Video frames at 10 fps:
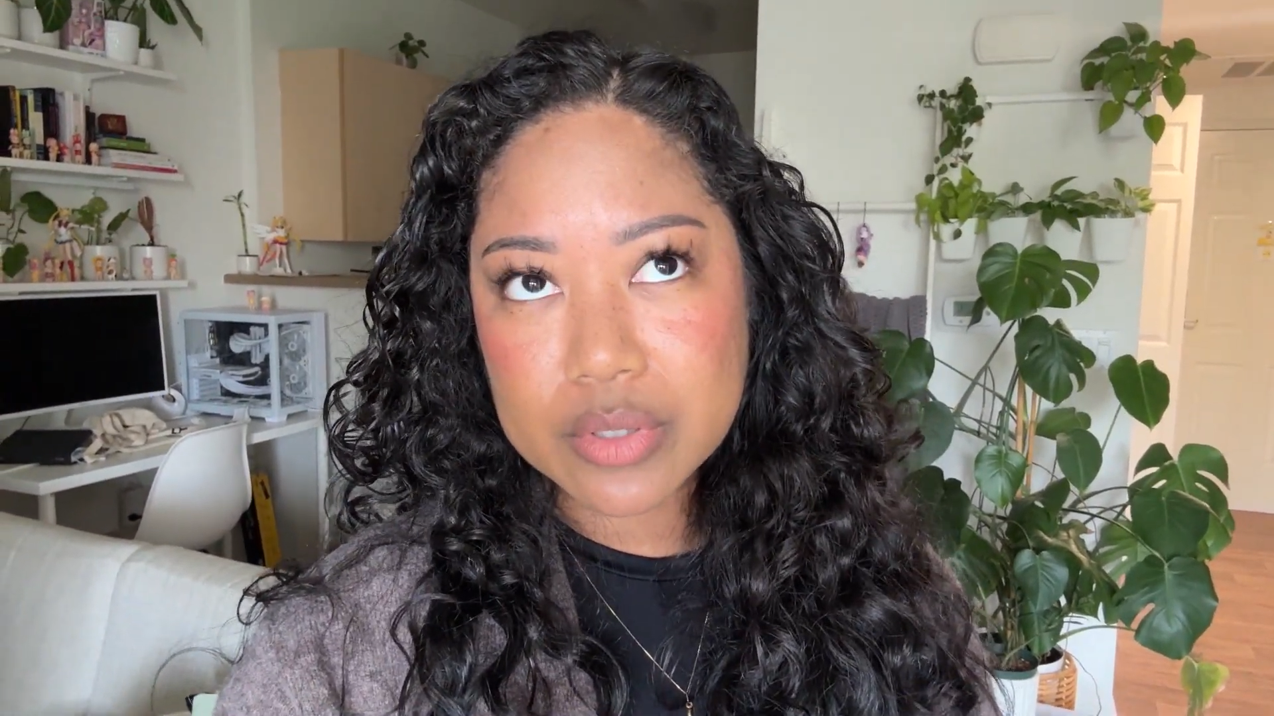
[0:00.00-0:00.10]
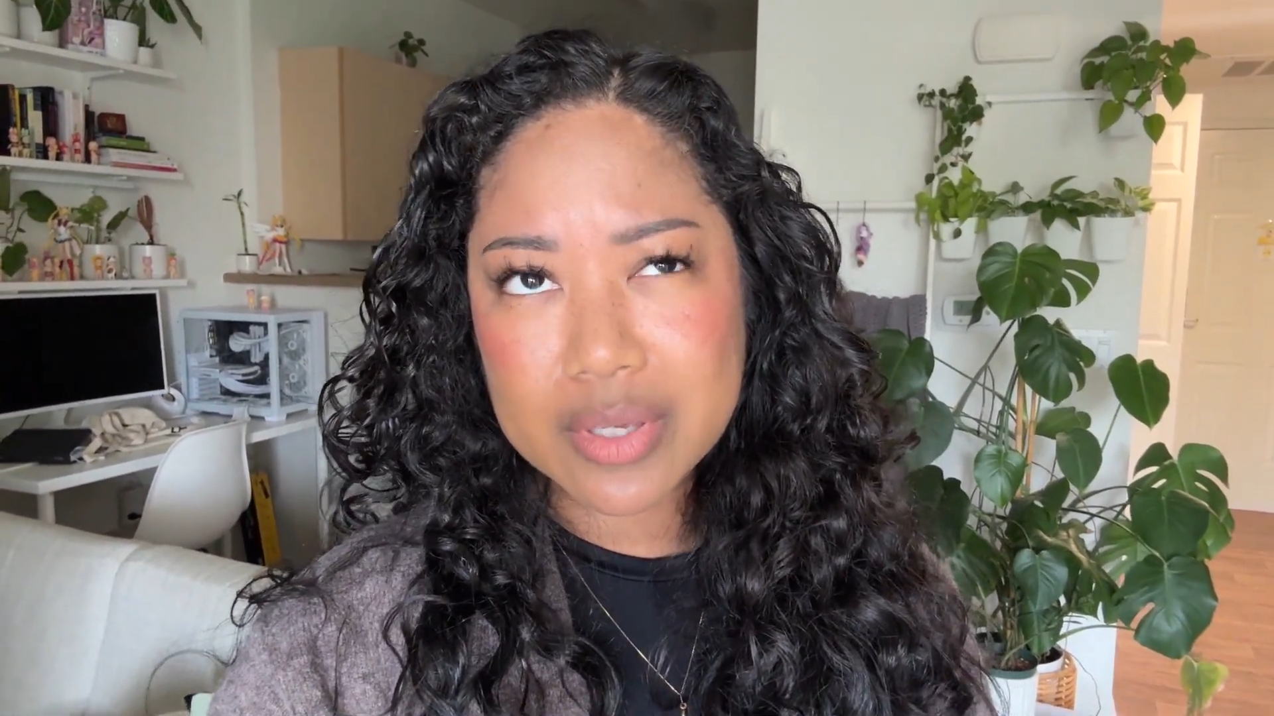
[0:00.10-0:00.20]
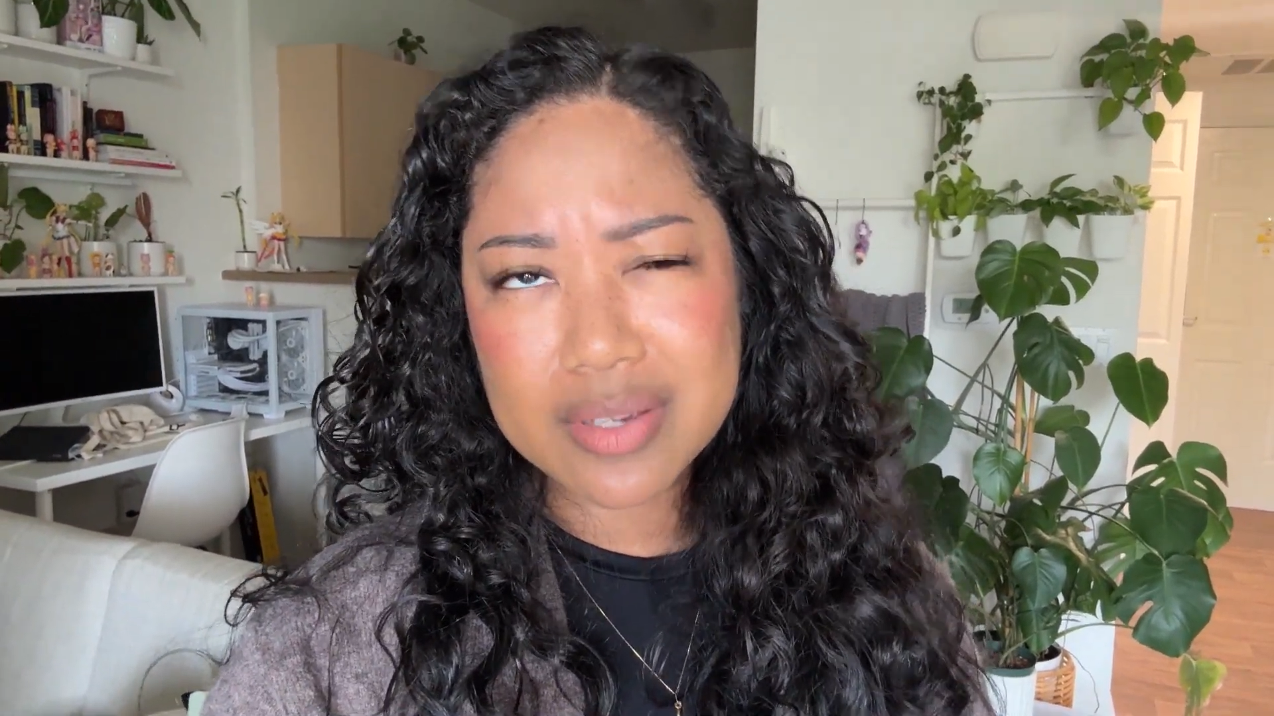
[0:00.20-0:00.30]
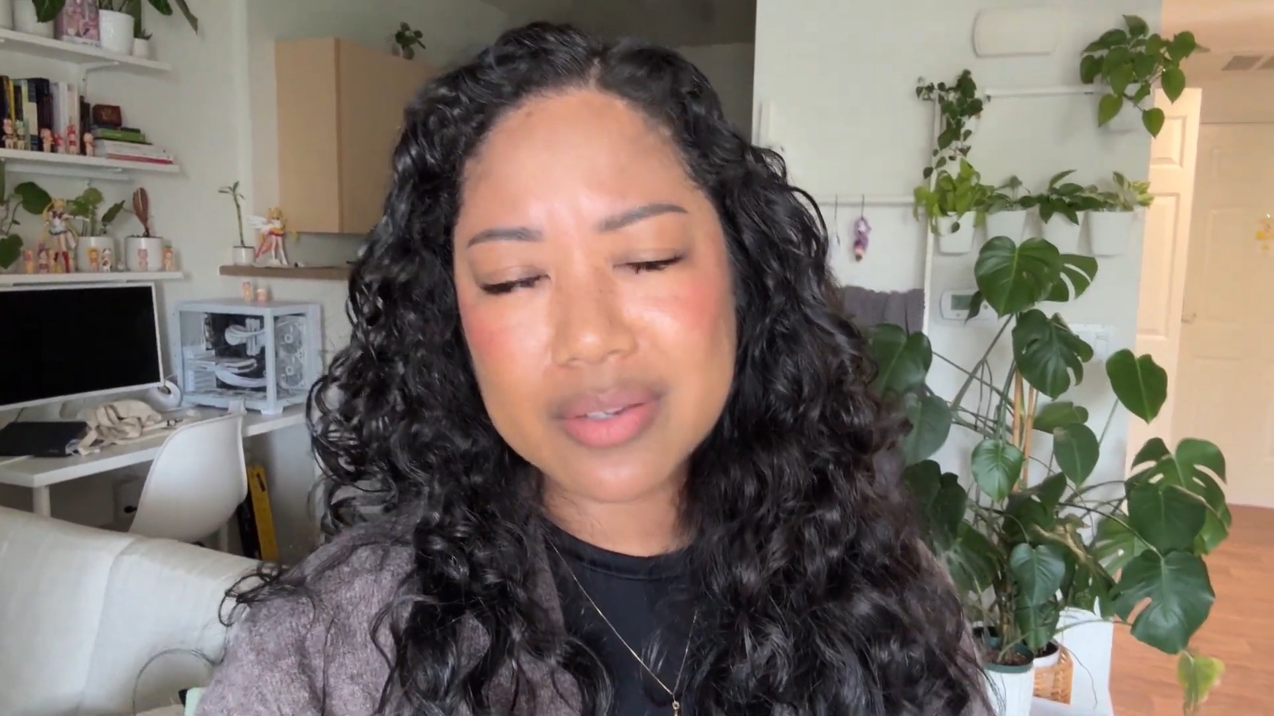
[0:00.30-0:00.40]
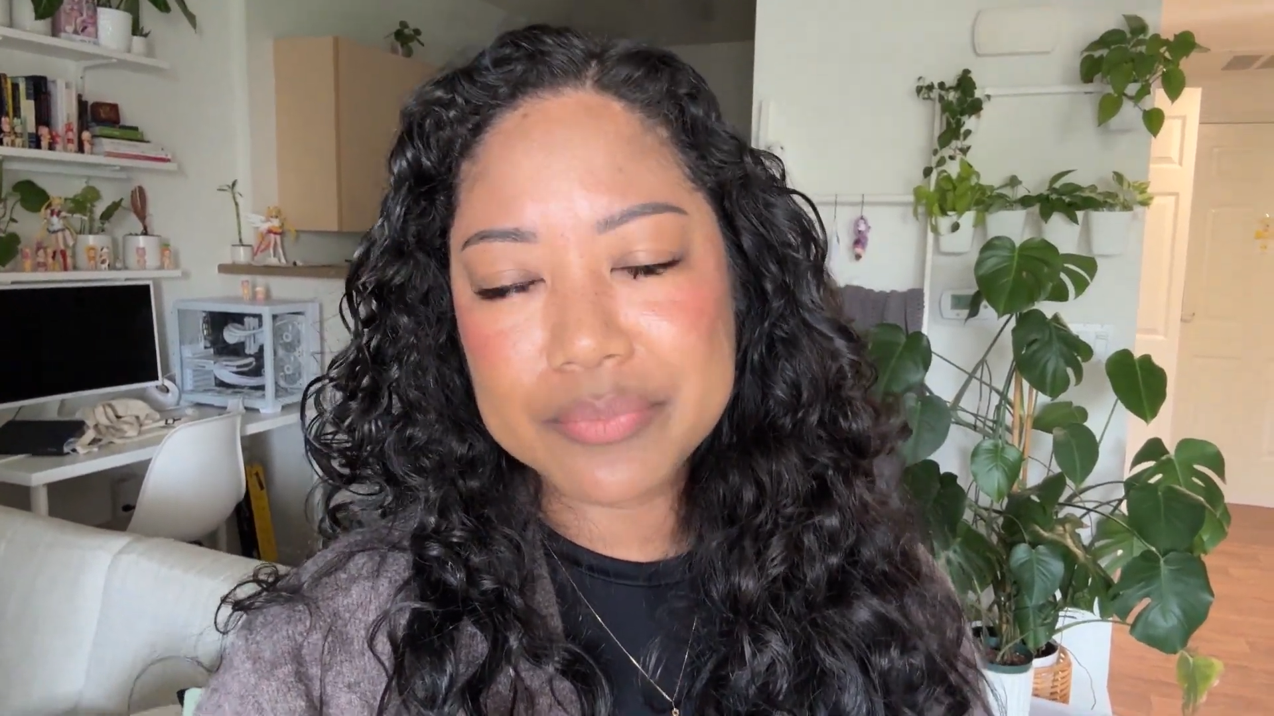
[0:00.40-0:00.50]

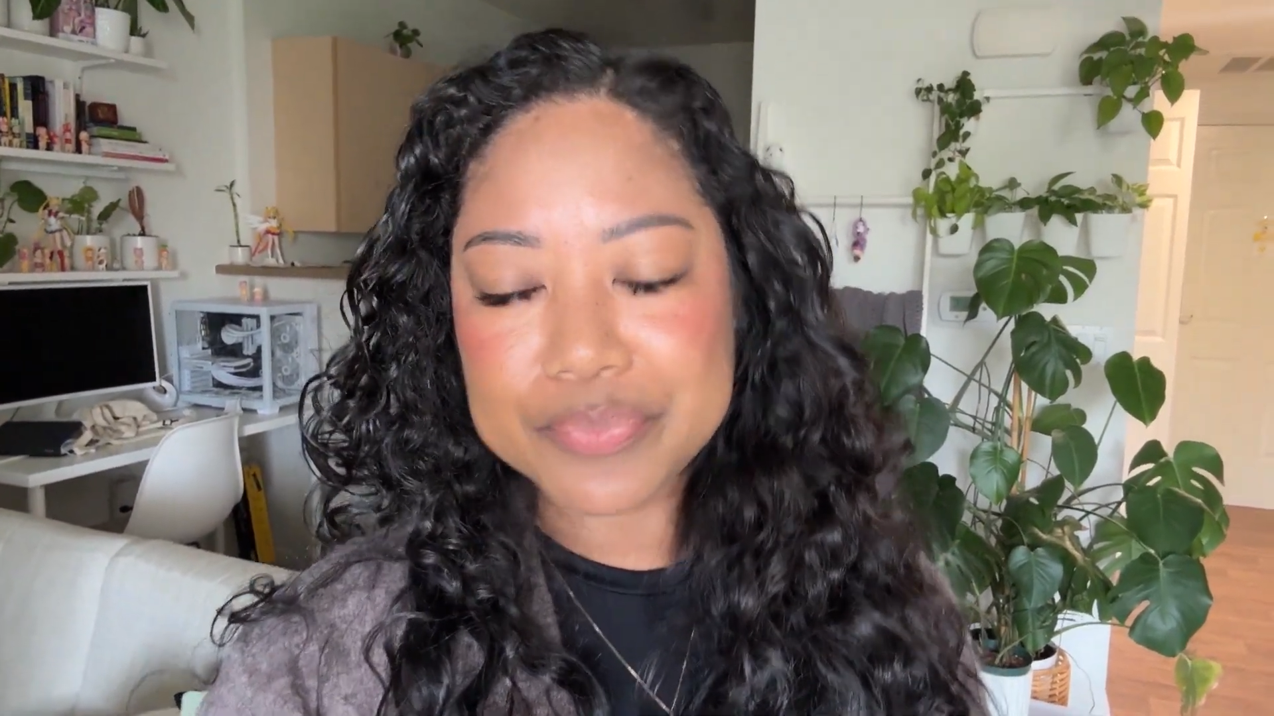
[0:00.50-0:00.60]
like